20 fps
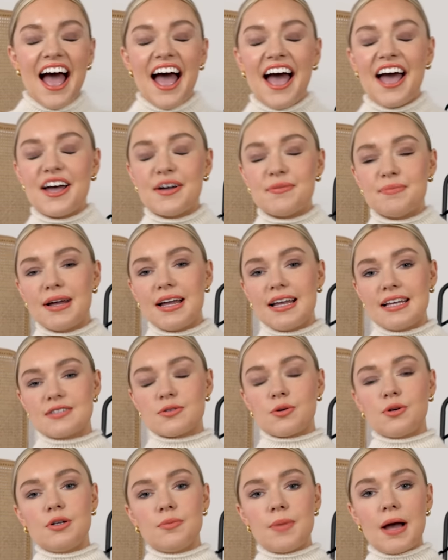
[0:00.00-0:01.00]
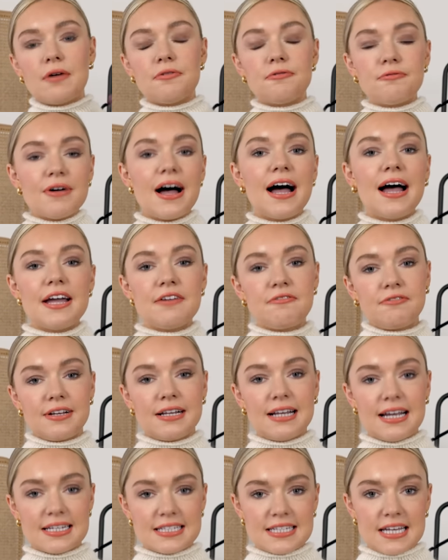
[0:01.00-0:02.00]
Um, it's all about five
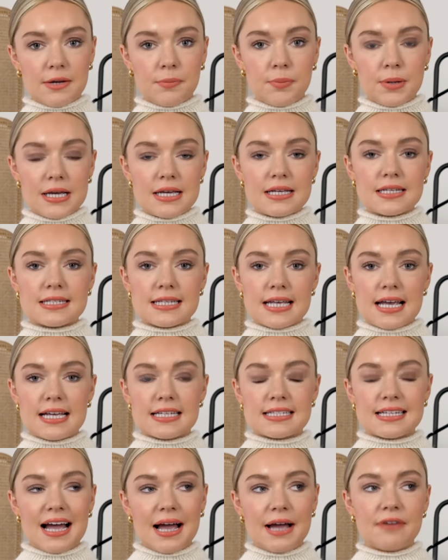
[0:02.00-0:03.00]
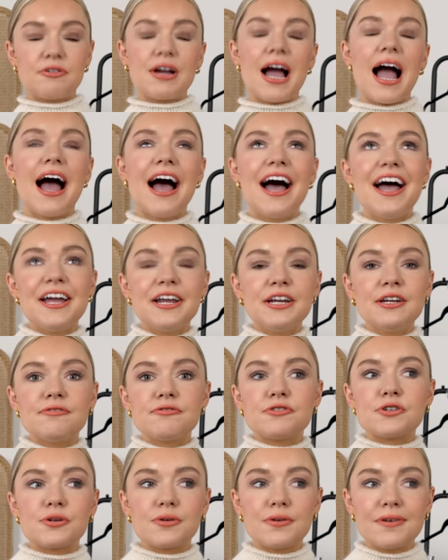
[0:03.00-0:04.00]
classic pieces. I've kind
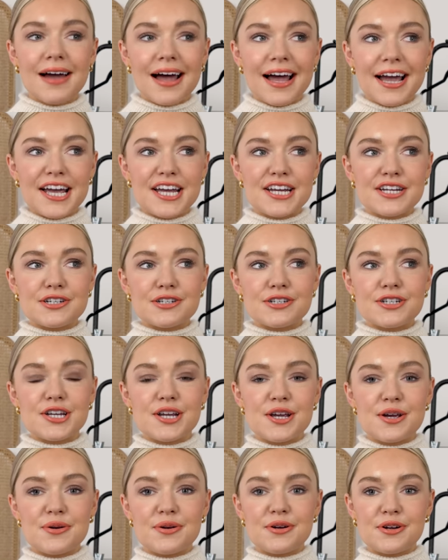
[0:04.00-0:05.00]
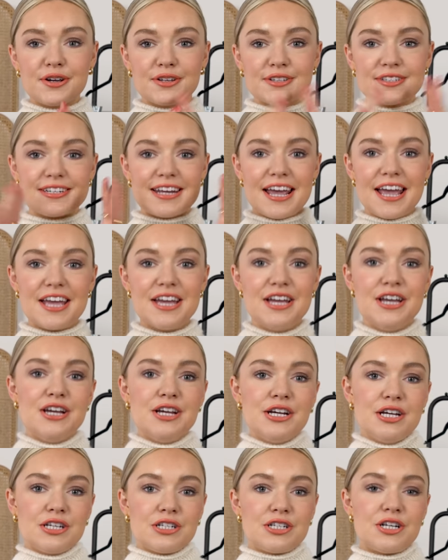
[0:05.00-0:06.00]
of tried to not stay
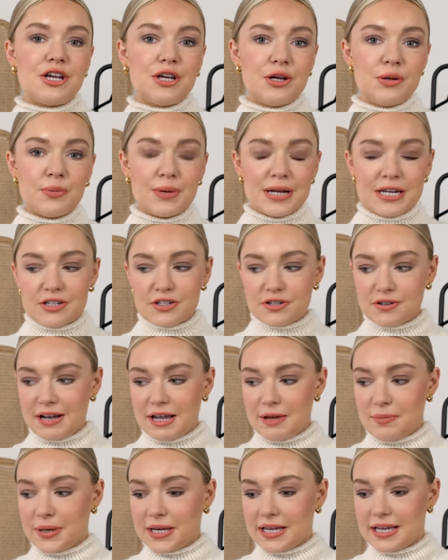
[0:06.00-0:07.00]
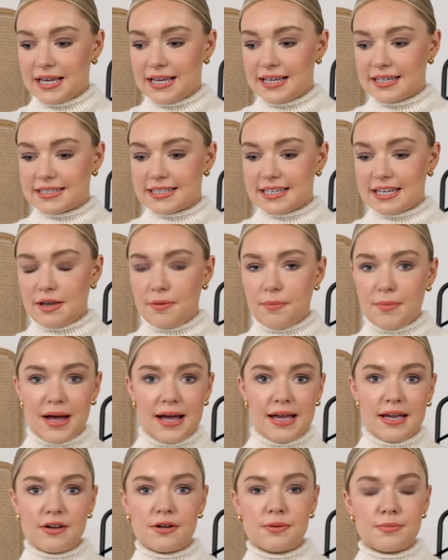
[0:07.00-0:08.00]
too wintry because you
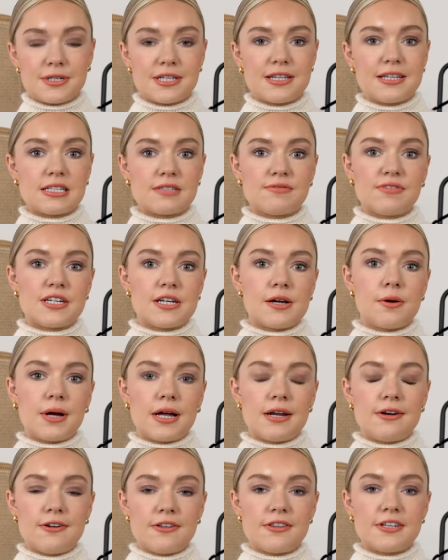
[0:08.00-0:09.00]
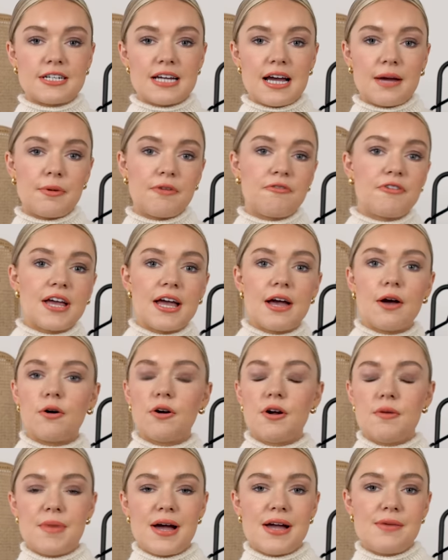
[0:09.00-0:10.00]
might come to this video at another time of year
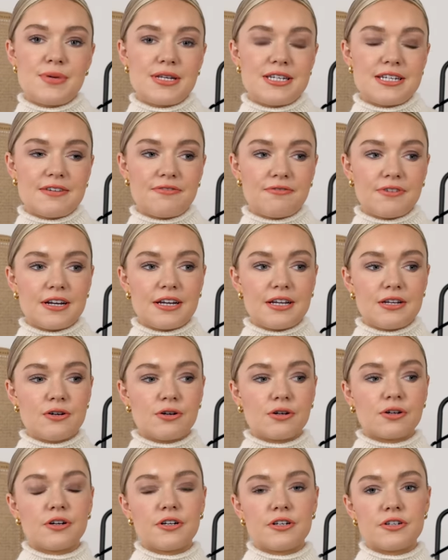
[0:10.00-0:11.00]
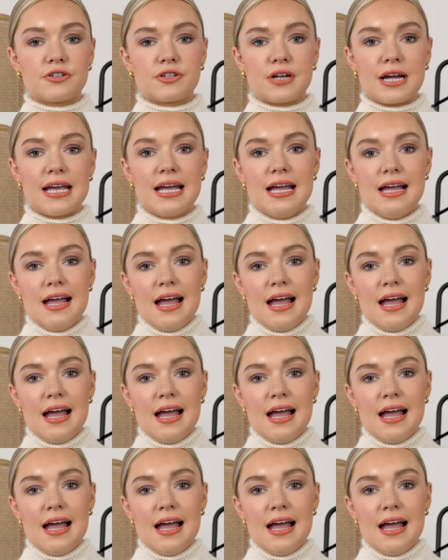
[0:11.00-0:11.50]
or it might be different in your country.